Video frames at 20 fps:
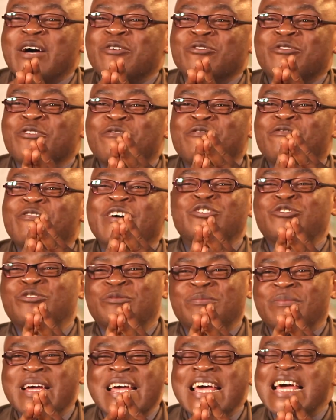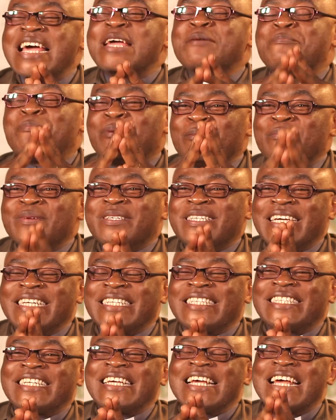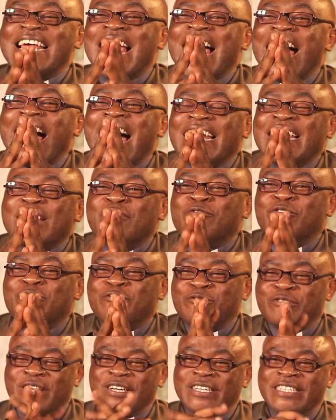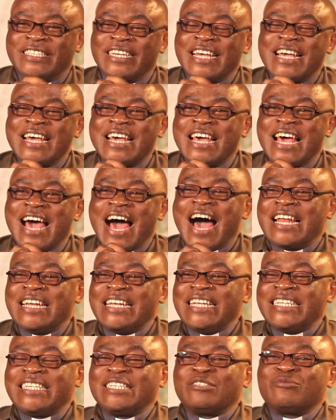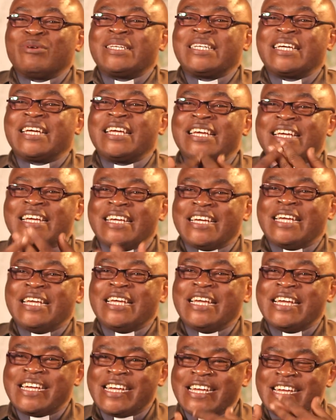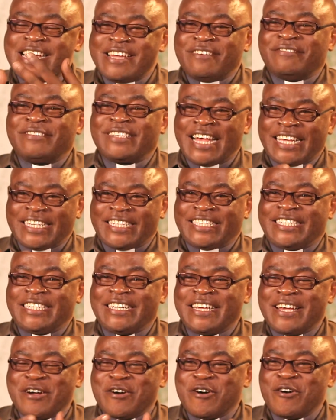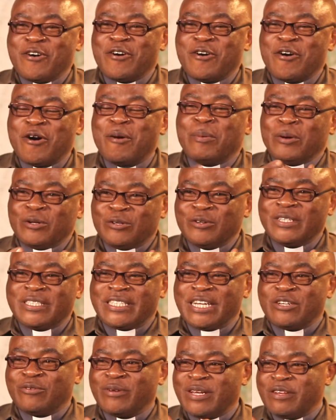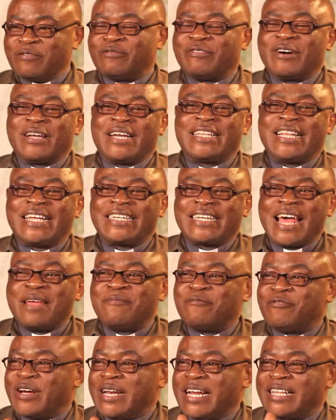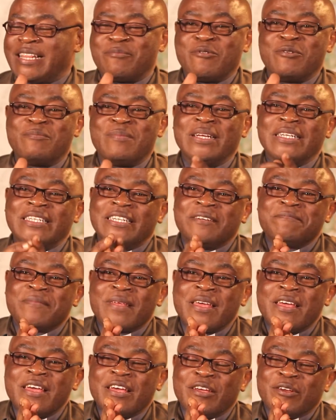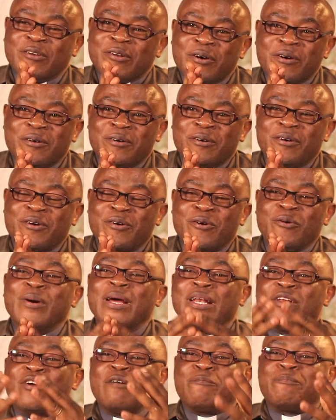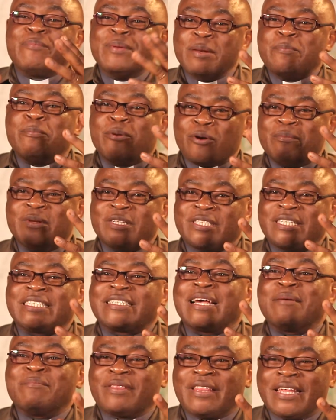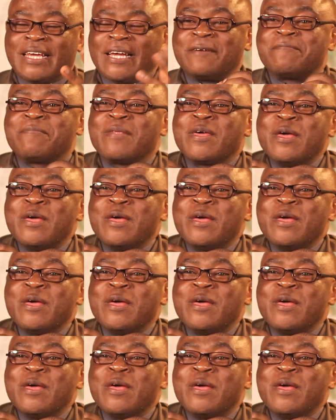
out of vacuum. He promises and he fulfills. And this is what gives us opportunity to live for another time, for another moment. You know, when you have been promised something,